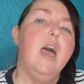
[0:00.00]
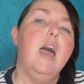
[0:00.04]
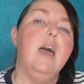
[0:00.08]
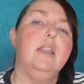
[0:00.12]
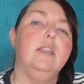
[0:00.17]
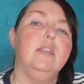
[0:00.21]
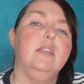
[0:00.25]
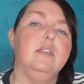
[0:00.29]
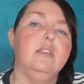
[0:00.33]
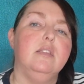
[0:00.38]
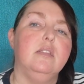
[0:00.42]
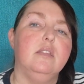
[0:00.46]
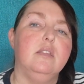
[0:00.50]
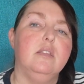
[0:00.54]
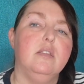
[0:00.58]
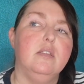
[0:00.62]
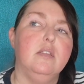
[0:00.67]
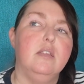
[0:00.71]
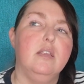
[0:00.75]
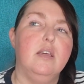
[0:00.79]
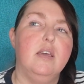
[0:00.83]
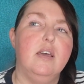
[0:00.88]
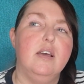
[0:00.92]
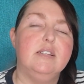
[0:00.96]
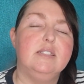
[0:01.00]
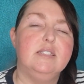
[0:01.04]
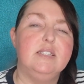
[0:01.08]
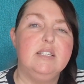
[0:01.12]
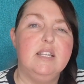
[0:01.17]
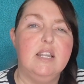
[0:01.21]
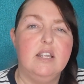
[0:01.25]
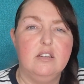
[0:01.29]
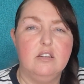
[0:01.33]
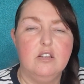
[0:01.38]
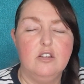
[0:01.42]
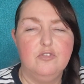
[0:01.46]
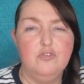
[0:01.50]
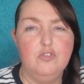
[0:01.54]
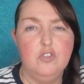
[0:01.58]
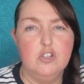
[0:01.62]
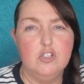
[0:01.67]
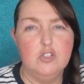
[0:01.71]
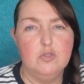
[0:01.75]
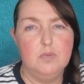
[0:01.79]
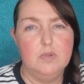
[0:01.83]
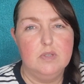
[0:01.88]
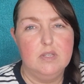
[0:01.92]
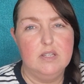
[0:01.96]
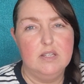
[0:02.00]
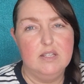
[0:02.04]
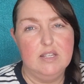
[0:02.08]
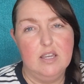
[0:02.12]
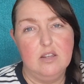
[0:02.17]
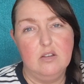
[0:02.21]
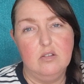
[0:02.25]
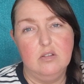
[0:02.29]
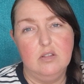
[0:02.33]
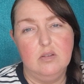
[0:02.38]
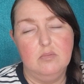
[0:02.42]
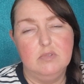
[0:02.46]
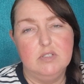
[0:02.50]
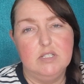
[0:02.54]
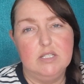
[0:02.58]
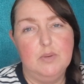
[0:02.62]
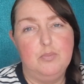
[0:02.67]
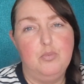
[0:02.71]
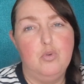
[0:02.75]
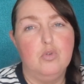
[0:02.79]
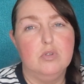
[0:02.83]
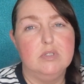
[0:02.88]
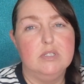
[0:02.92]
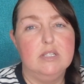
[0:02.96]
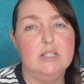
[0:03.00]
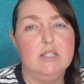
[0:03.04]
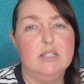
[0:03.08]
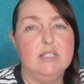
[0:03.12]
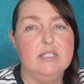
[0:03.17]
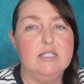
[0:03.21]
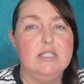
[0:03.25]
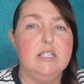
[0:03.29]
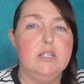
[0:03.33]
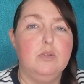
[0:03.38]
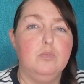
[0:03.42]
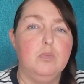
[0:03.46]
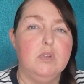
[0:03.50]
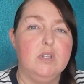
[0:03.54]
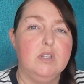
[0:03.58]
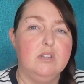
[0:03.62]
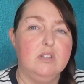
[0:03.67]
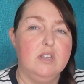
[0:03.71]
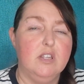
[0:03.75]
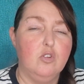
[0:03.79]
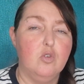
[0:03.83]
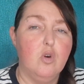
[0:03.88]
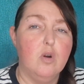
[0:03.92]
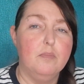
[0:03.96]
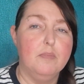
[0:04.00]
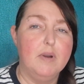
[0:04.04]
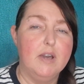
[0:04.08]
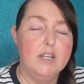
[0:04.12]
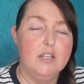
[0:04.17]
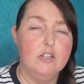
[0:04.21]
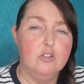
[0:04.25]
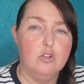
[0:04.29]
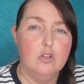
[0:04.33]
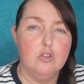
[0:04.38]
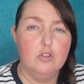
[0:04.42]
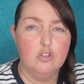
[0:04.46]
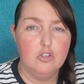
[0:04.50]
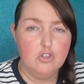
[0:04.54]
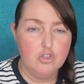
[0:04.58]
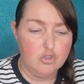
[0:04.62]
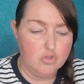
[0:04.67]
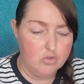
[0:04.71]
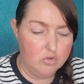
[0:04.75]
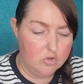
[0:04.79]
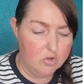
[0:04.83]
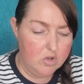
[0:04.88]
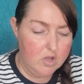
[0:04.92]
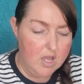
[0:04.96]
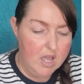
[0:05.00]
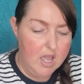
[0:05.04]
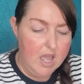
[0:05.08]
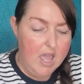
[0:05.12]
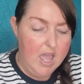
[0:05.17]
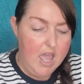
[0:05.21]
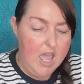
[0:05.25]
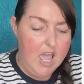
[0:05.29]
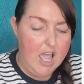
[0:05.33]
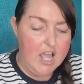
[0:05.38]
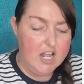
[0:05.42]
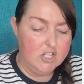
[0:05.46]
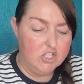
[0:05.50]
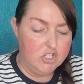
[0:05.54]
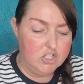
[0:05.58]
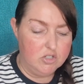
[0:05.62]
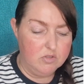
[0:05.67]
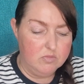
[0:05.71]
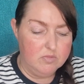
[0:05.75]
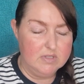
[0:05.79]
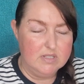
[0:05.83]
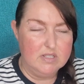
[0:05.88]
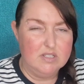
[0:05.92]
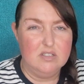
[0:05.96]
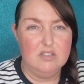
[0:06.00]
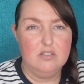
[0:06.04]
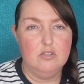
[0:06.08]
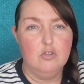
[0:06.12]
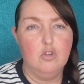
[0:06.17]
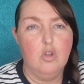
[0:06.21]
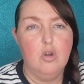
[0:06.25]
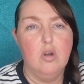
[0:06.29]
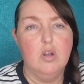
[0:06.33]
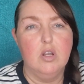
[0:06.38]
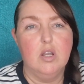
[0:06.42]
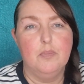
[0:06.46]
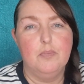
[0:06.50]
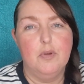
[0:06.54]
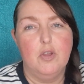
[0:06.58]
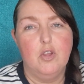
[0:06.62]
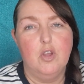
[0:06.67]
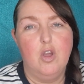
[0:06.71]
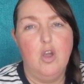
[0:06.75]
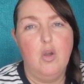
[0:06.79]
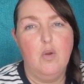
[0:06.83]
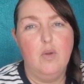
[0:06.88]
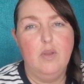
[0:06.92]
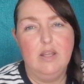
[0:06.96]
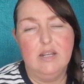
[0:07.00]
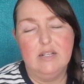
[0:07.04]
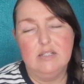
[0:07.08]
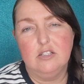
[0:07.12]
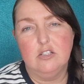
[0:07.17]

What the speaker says: and I seen interviews with the girl he was supposedly seeing when he got married on the show, and she was talking about how he